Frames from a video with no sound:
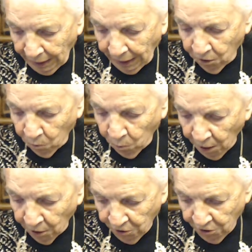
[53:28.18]
In the
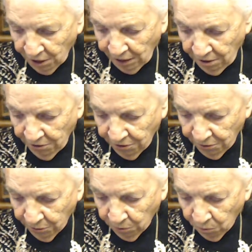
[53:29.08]
water channels
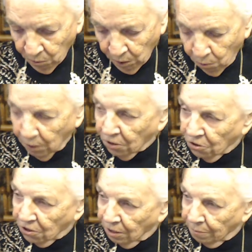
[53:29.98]
where one
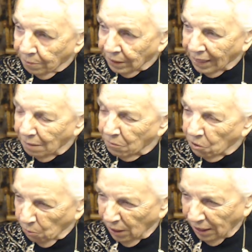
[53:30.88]
sheep came to
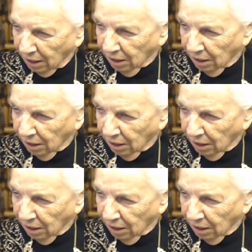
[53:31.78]
drink.